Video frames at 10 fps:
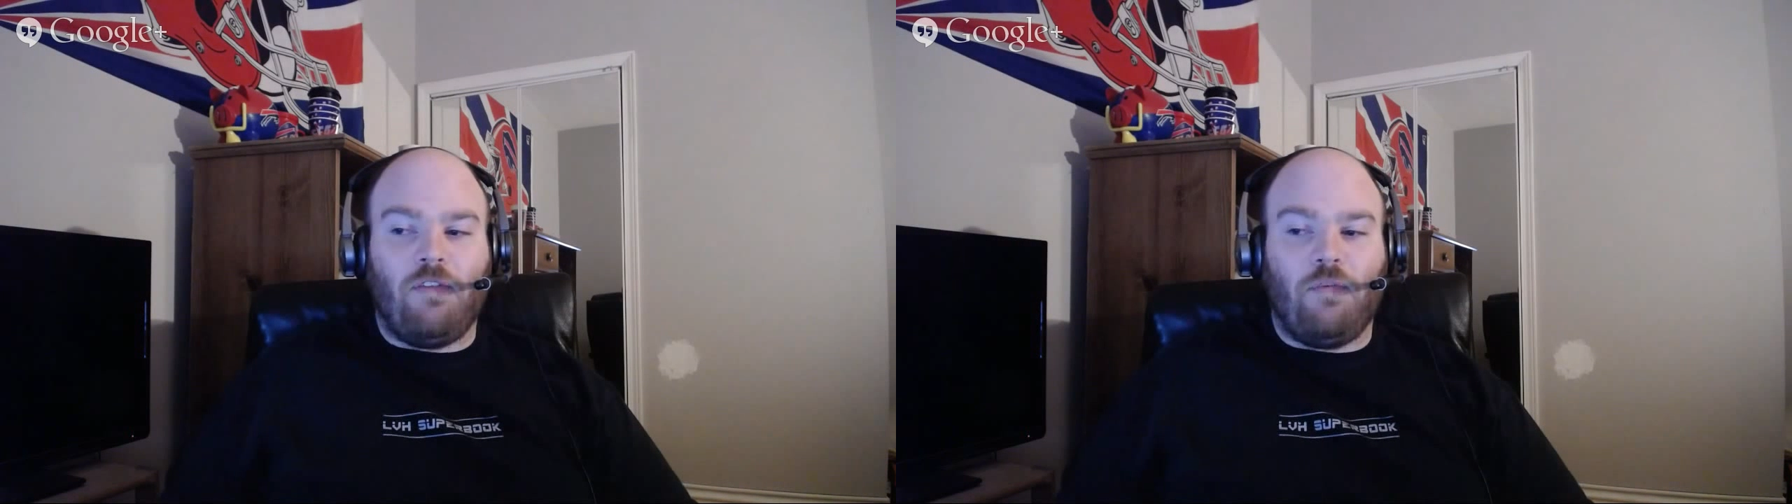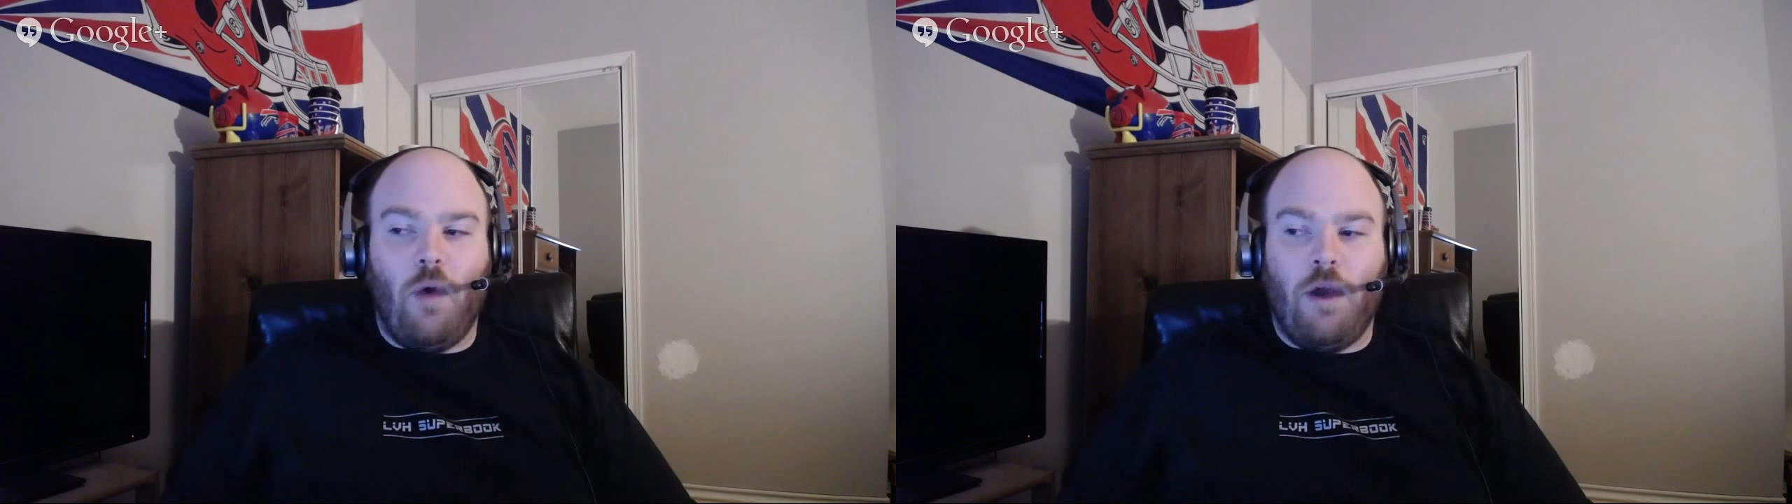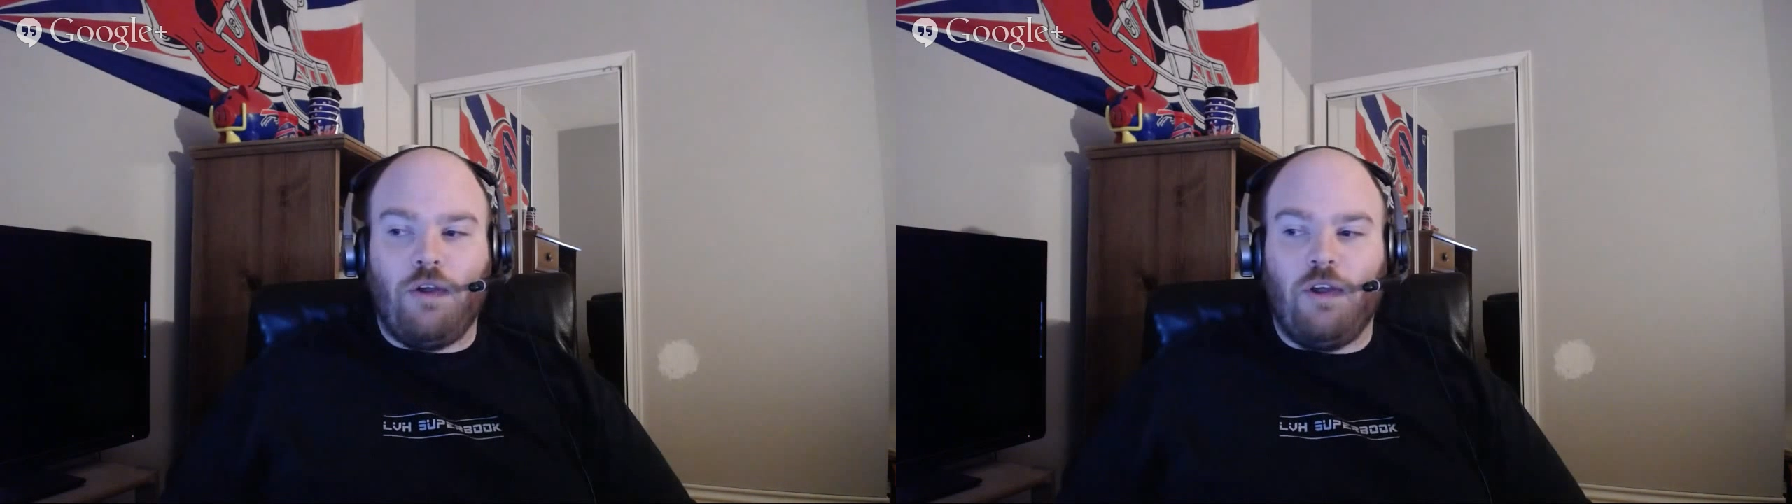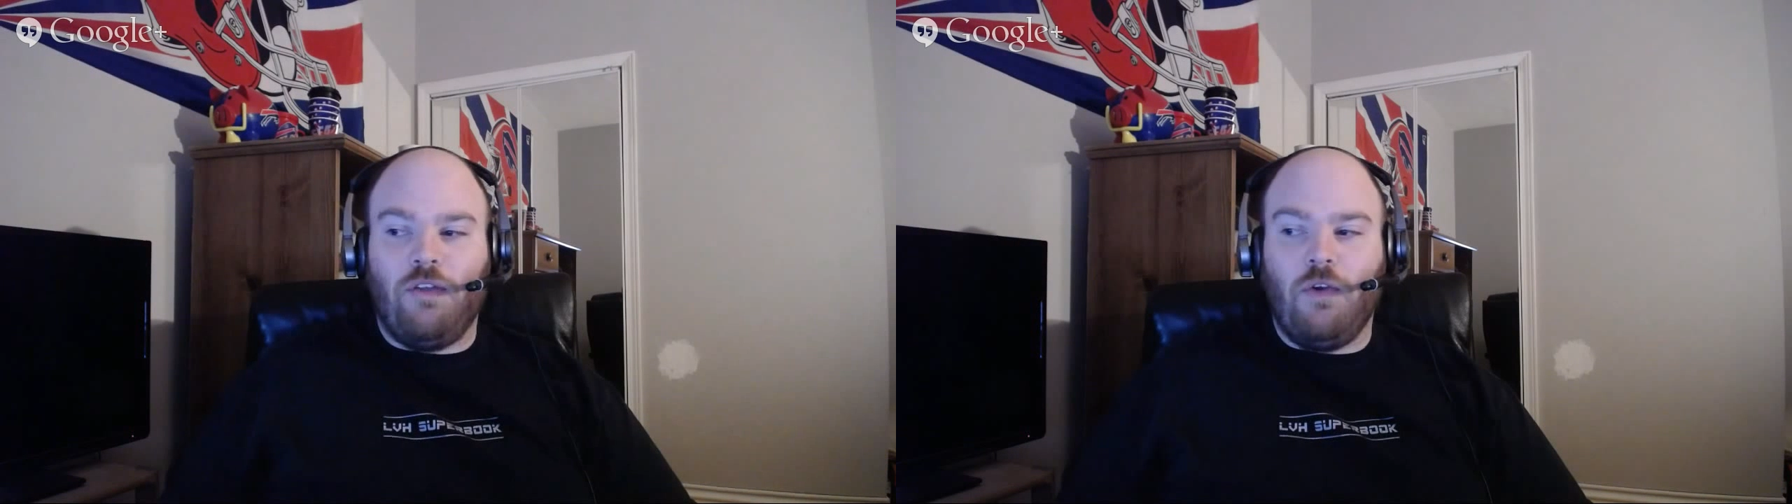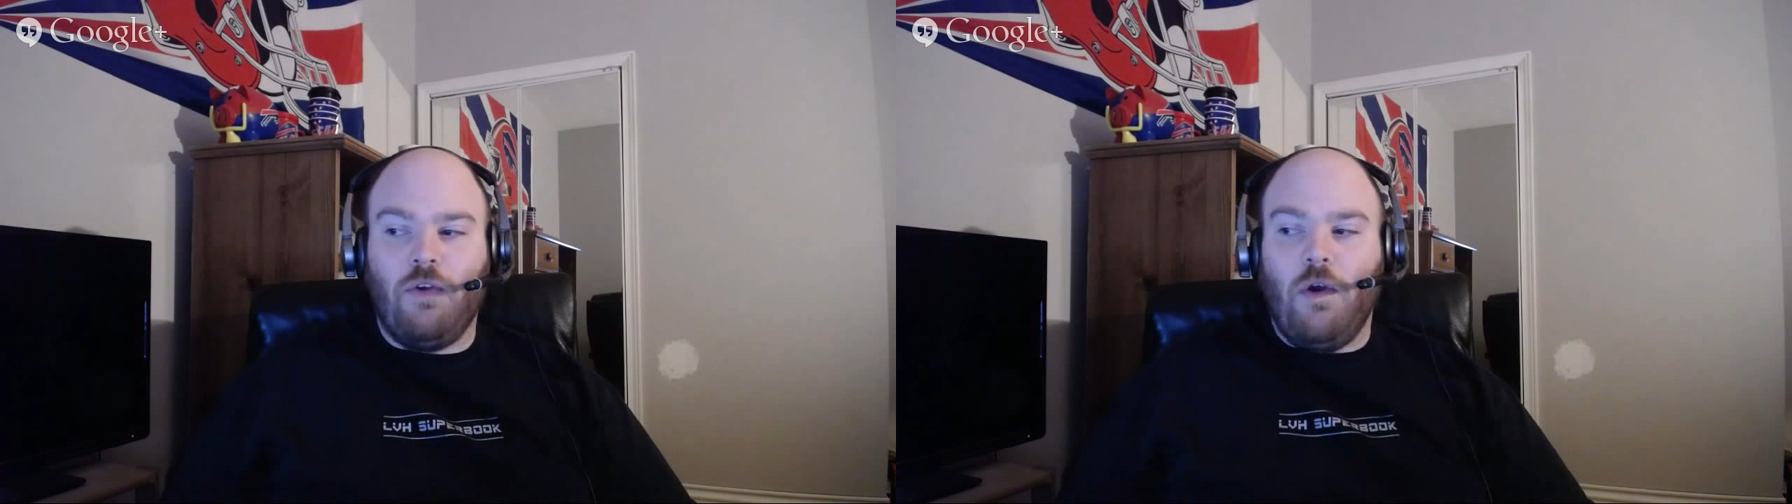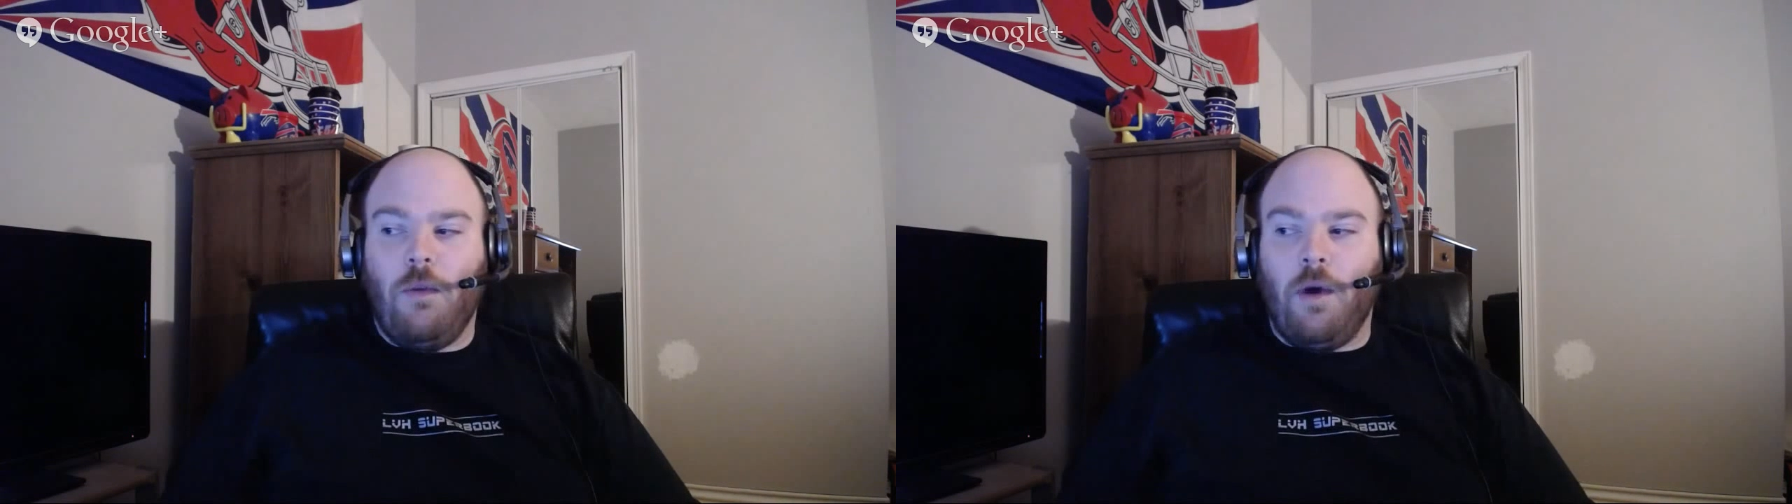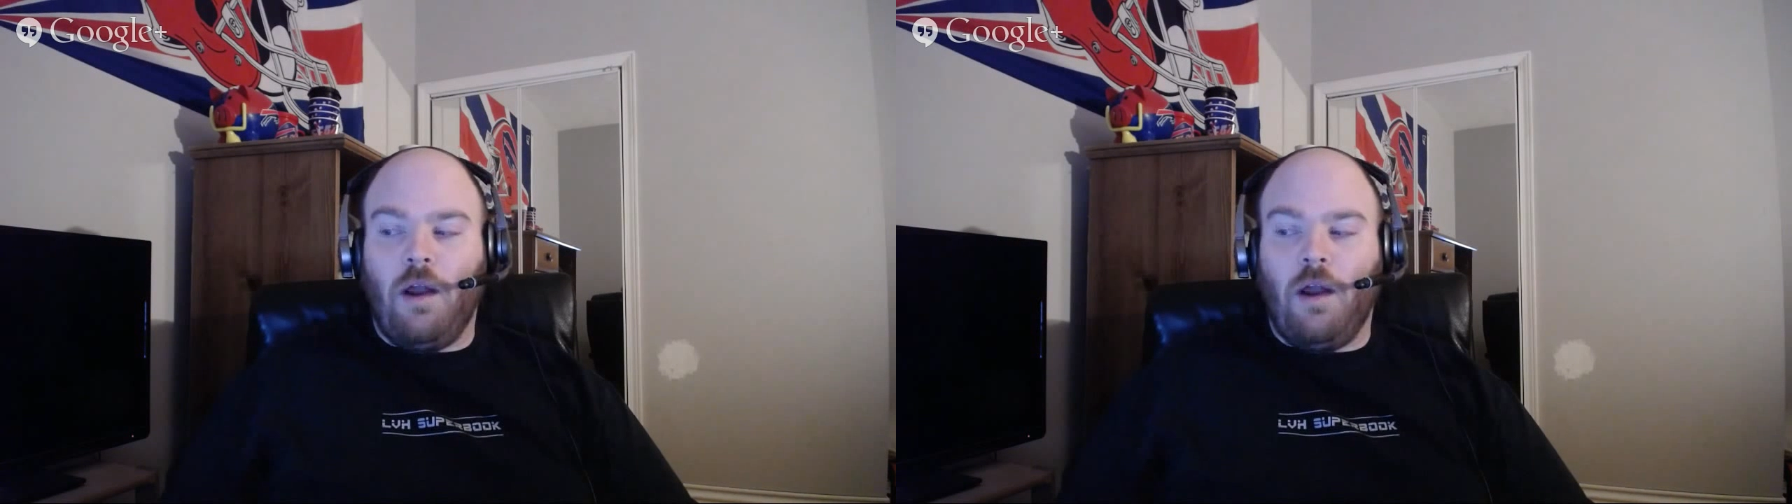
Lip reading: you got some questions.